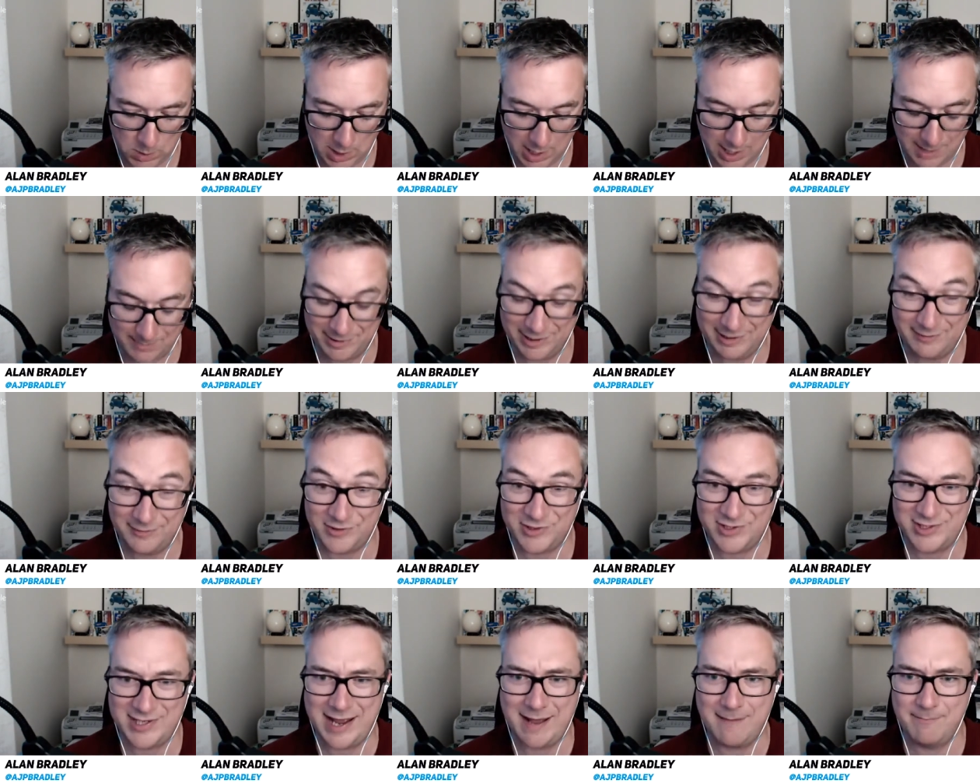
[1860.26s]
I believe it
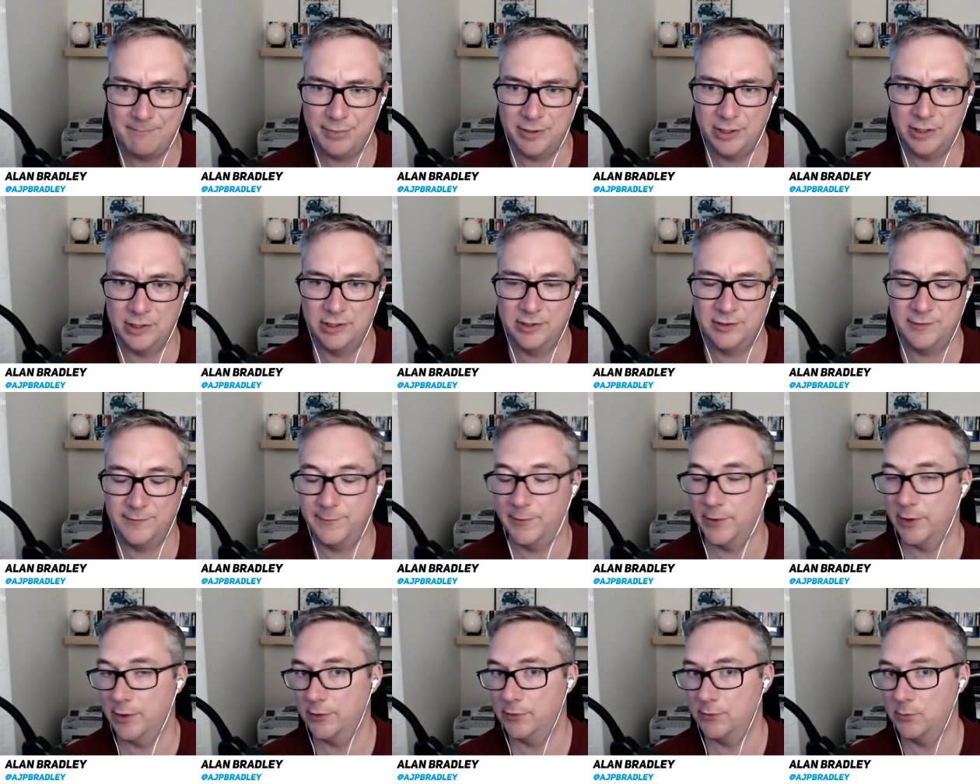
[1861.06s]
was Sam Bird's
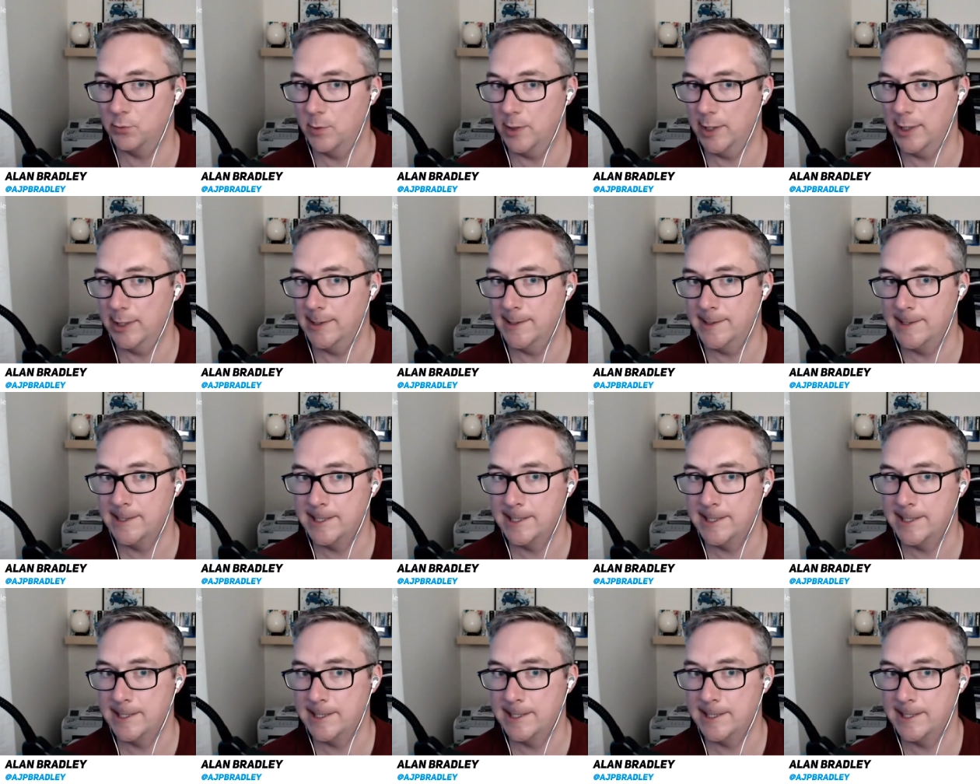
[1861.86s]
first win.